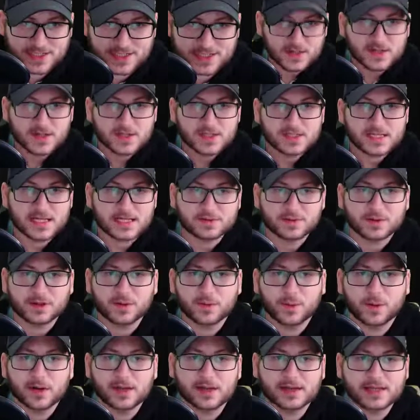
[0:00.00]
And so that's really one
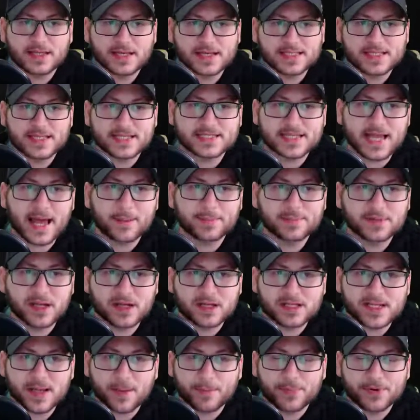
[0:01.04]
of the things this app does
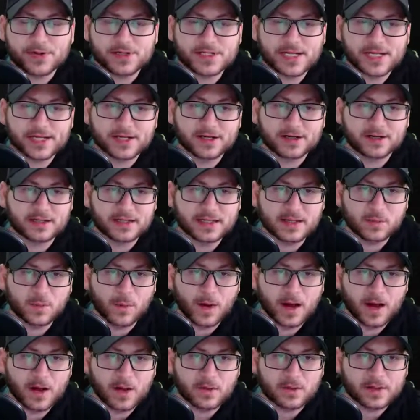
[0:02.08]
particularly
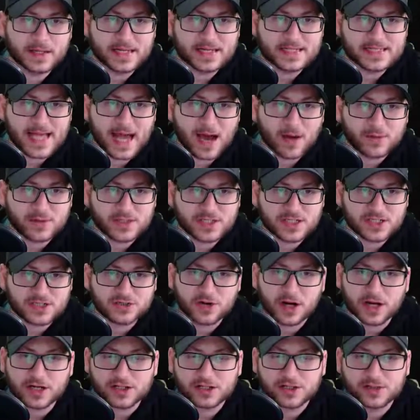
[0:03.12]
well, is how it
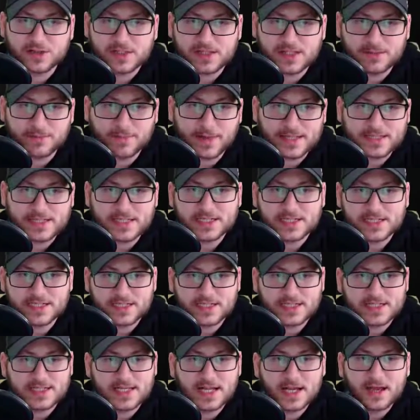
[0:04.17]
structures the
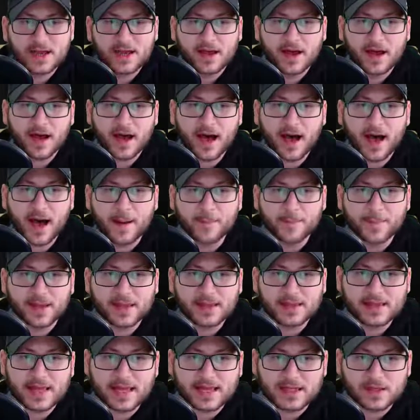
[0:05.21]
messages
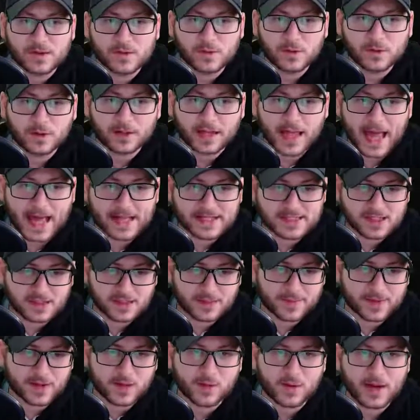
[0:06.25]
that you look at. So let me
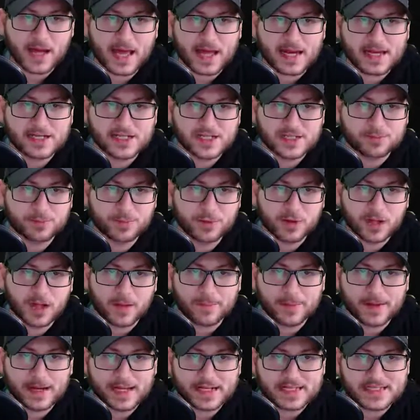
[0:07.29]
go ahead and just pull up an
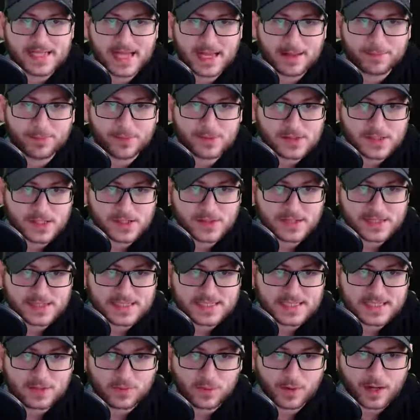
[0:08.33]
example so you can see
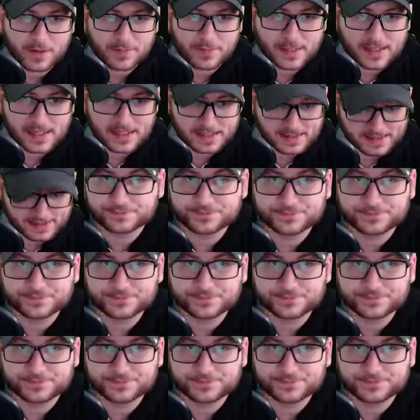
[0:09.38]
what I mean.